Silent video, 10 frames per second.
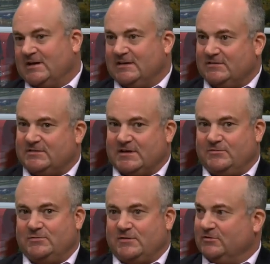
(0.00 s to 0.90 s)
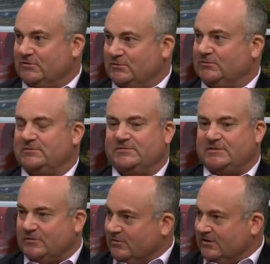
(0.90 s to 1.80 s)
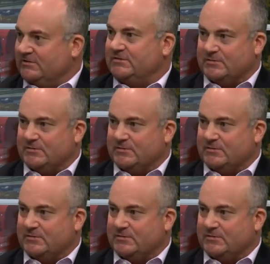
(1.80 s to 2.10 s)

have you ever used steroids